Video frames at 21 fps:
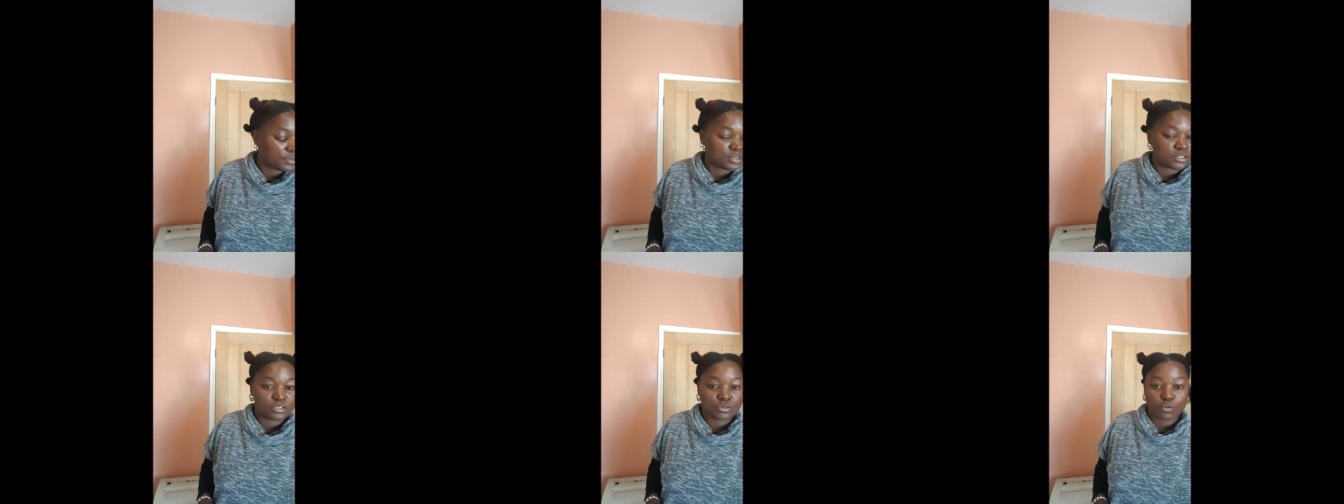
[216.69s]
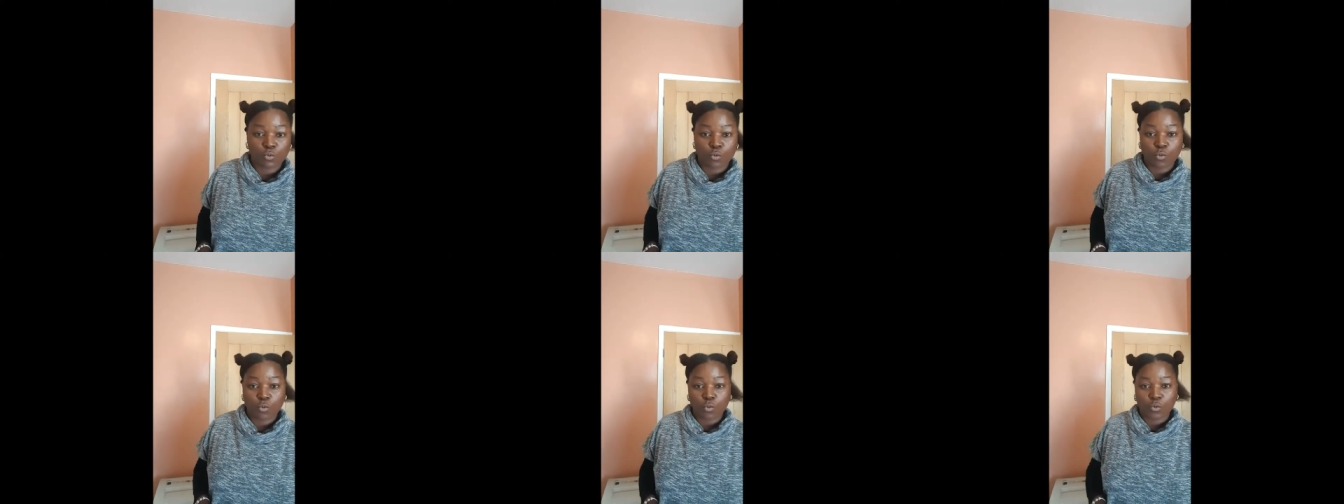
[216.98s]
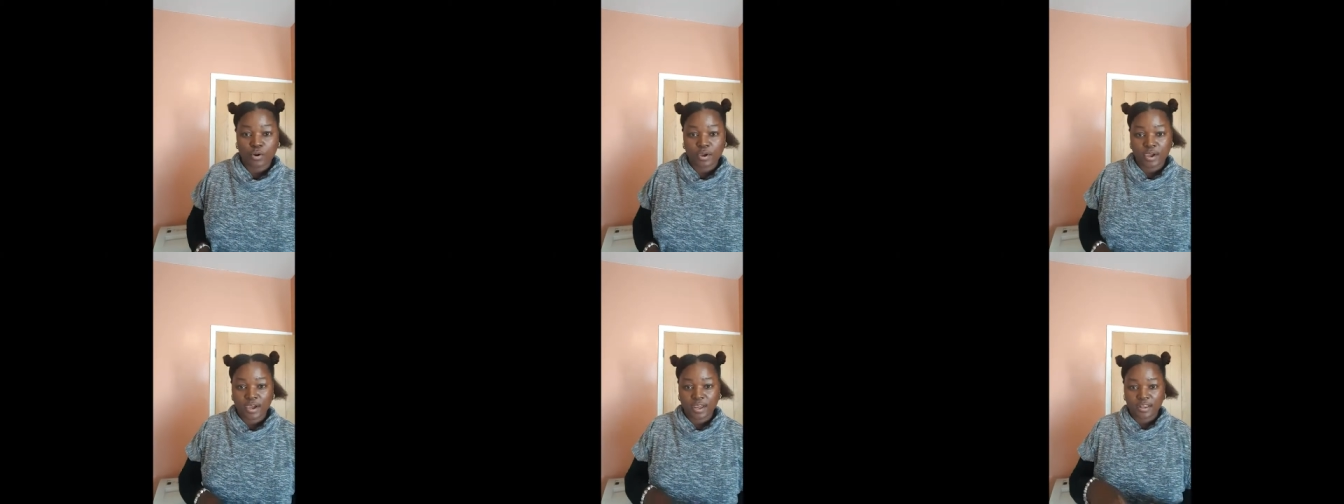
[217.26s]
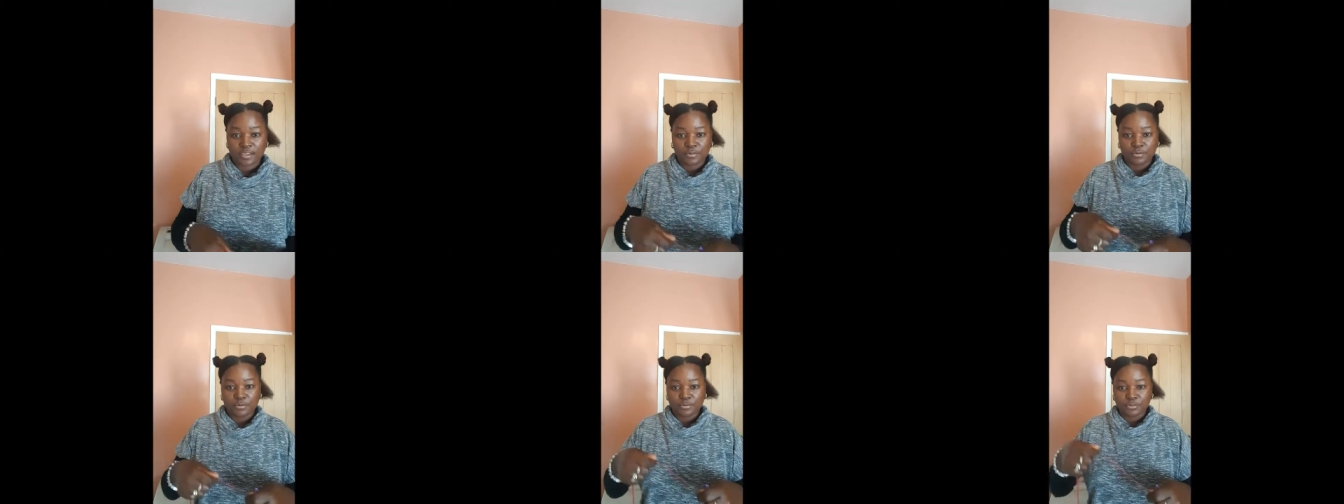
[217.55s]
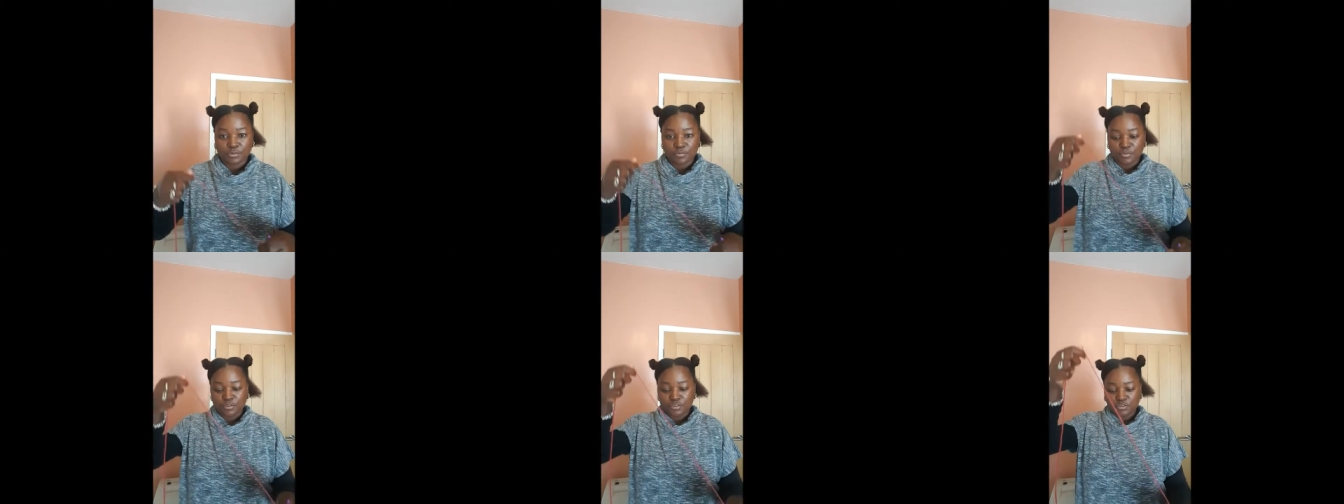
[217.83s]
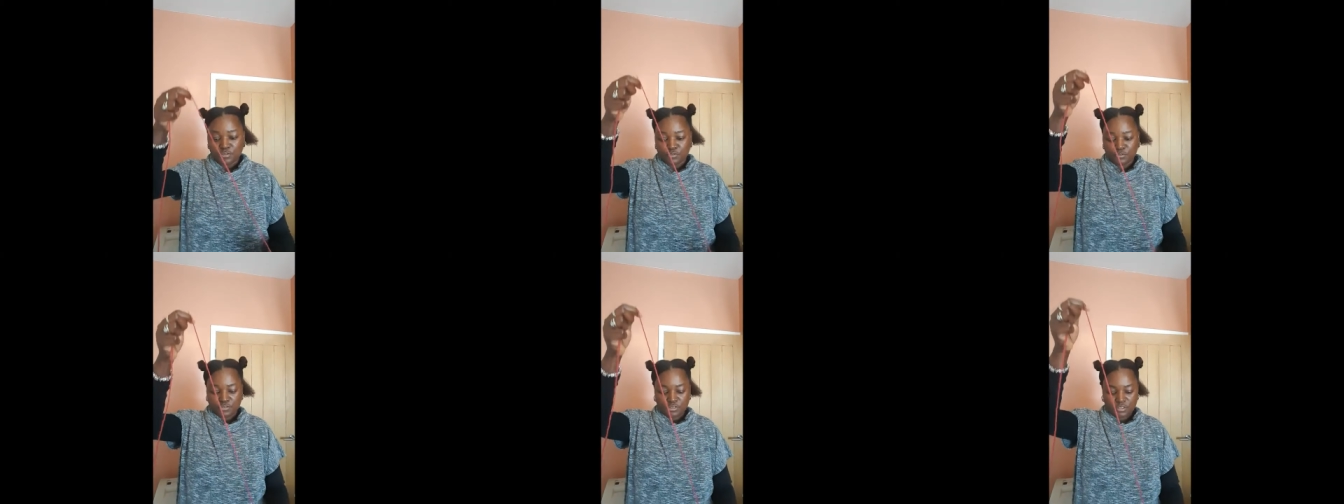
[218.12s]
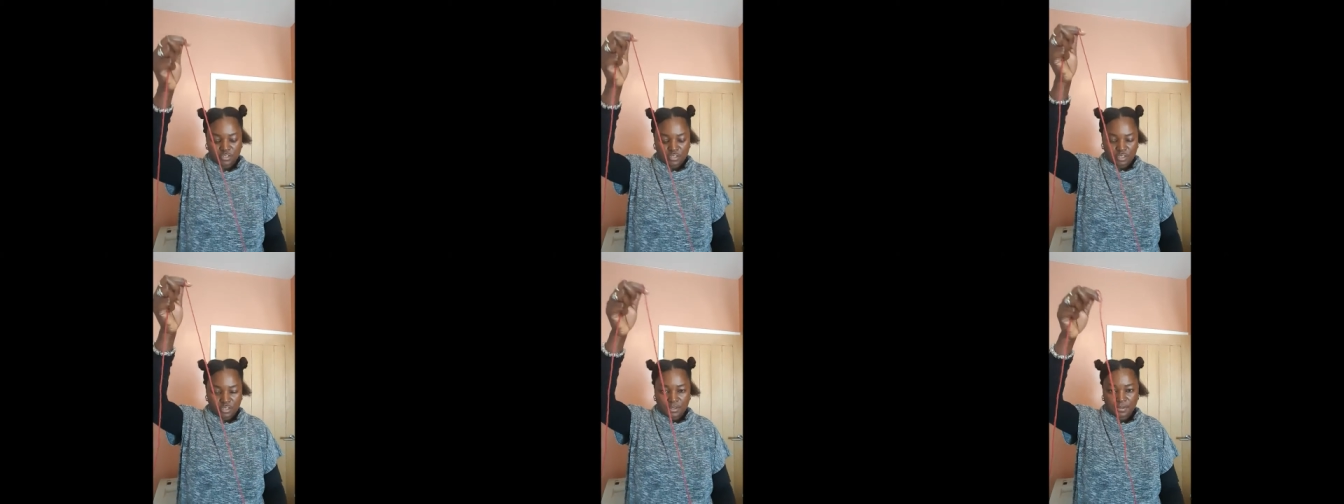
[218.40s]
it wool cutter you're going to be
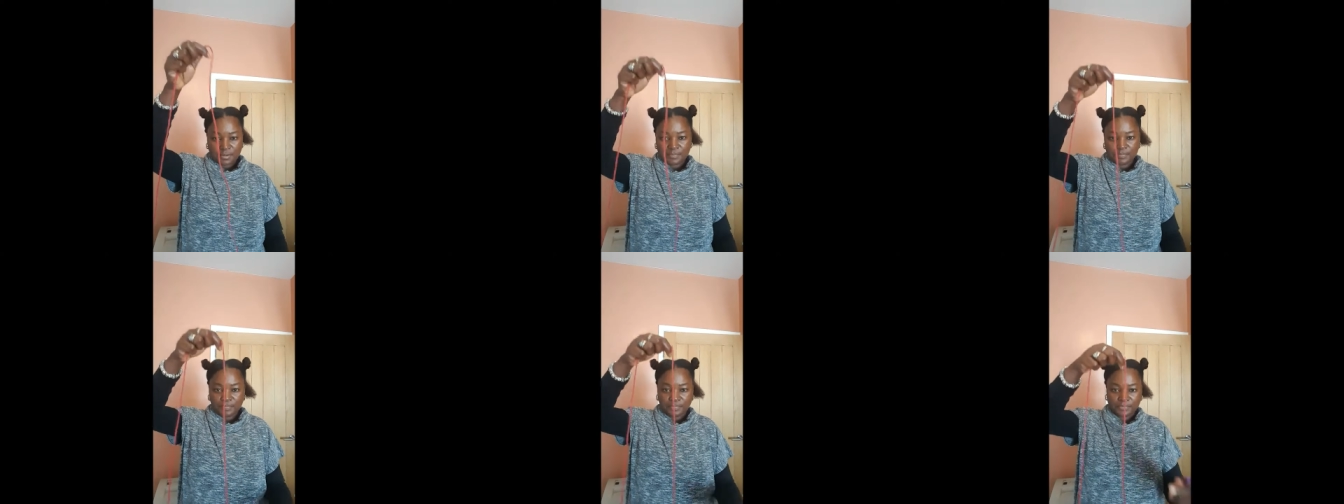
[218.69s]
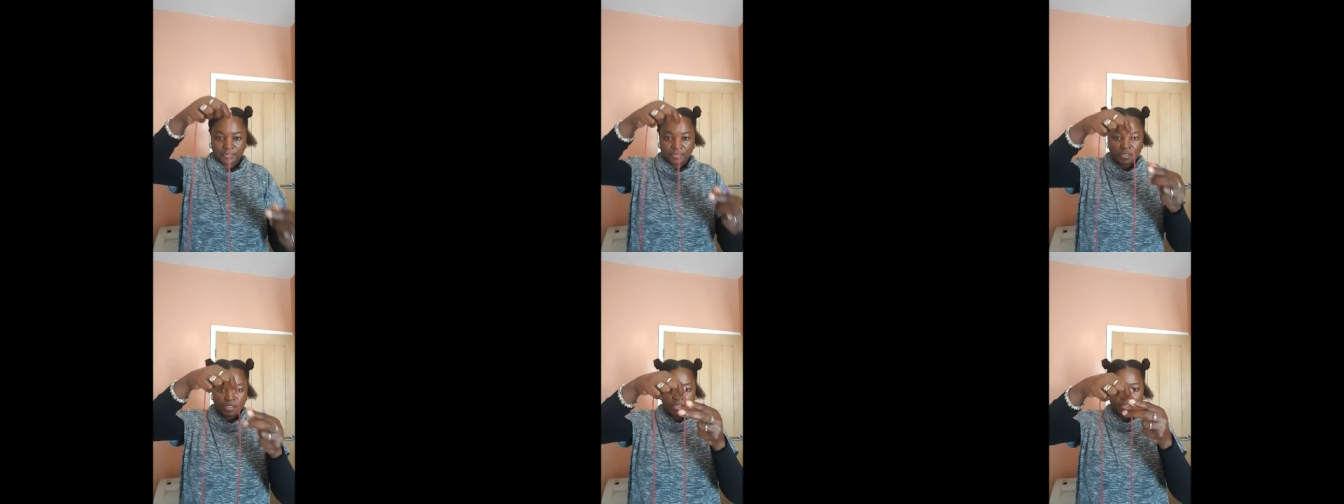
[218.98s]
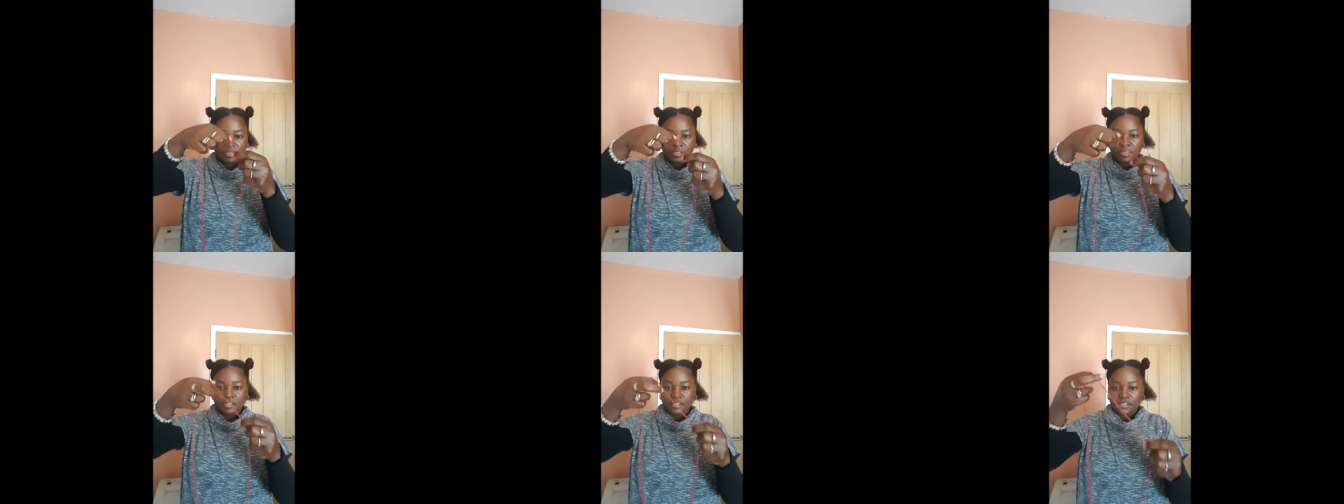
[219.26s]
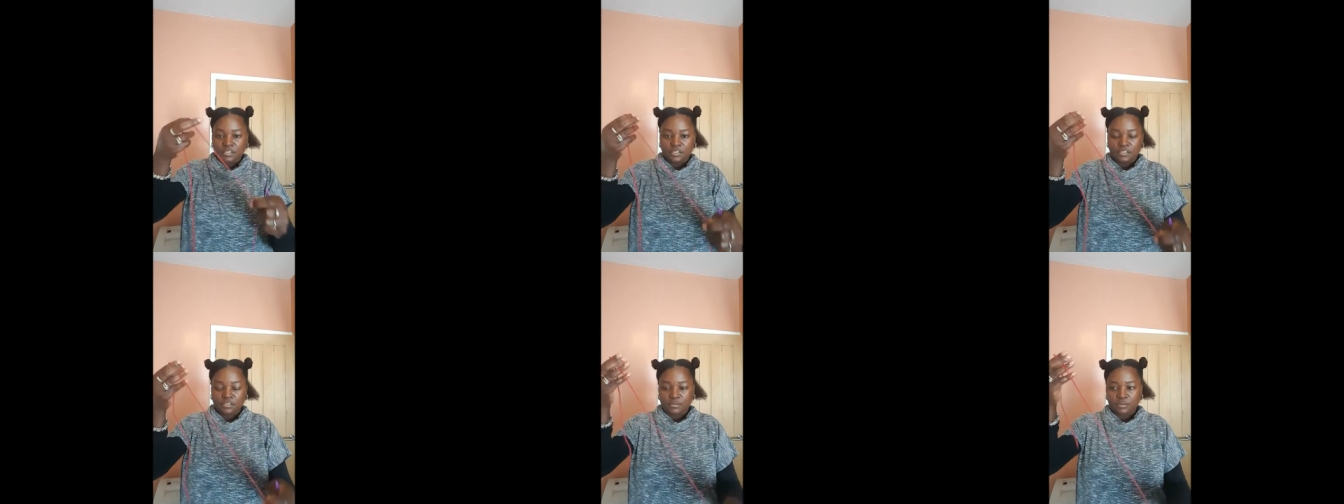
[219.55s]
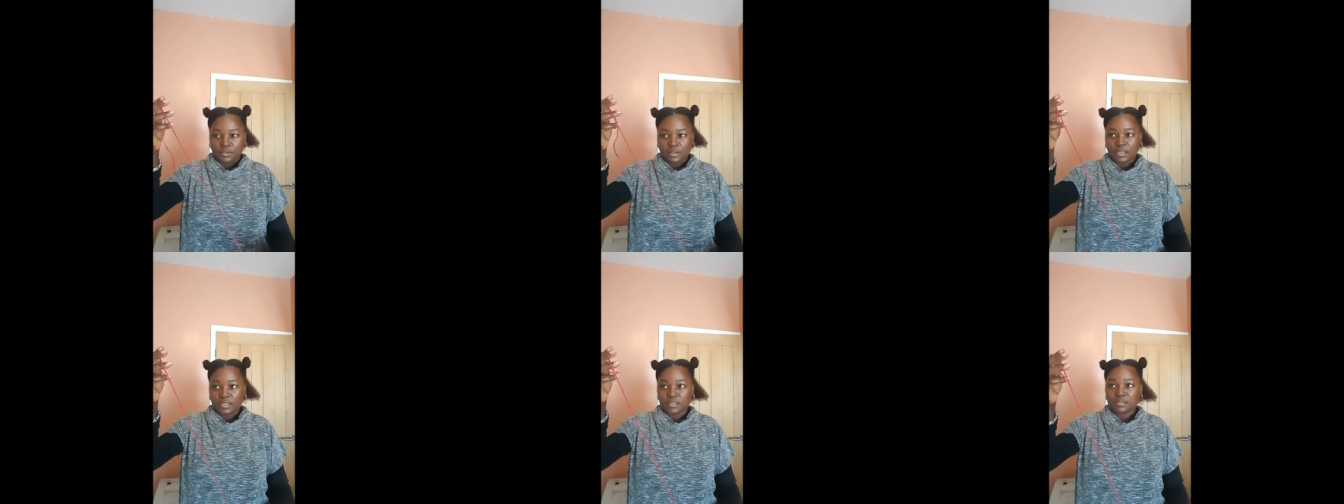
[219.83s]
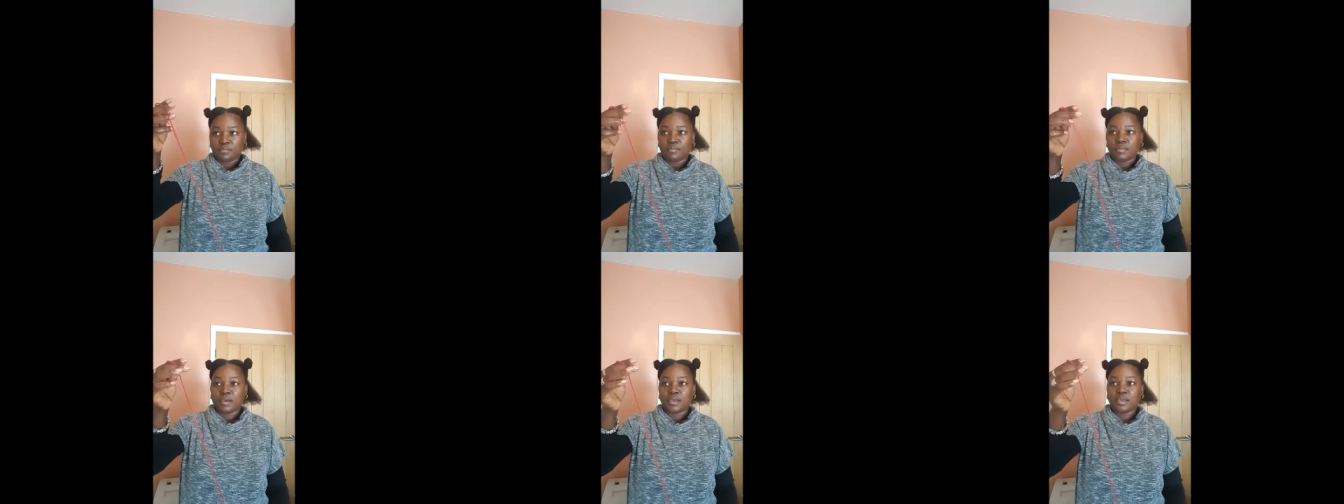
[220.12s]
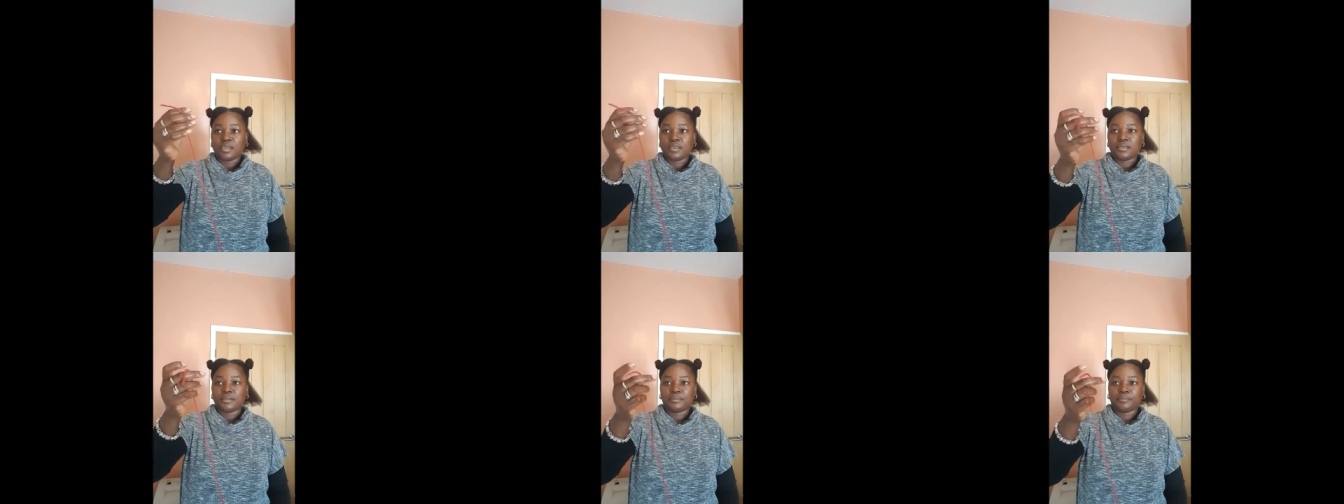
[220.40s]
using so I'll get
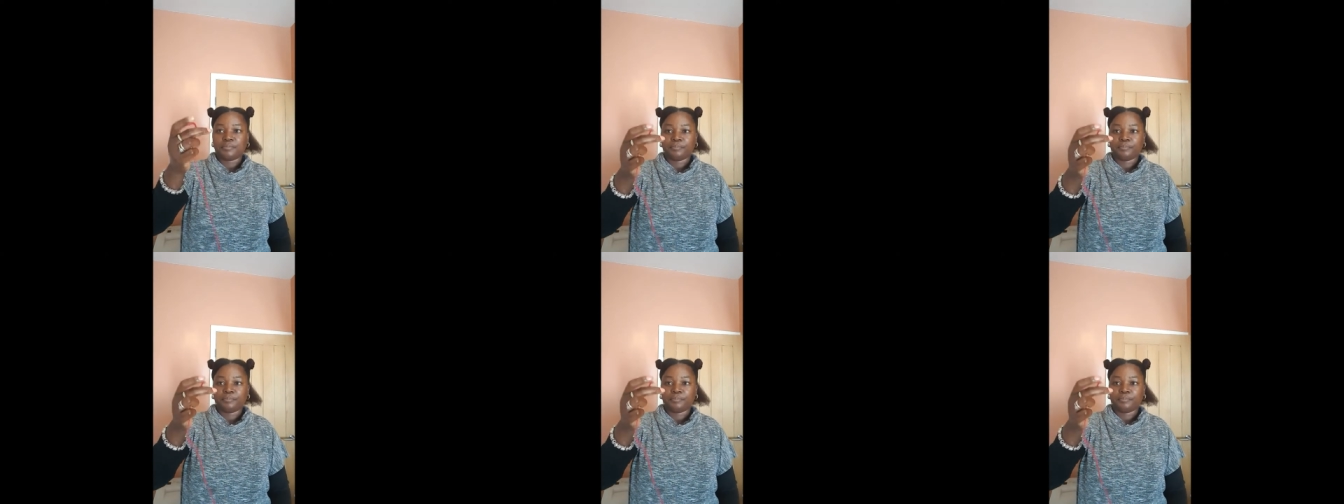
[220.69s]
my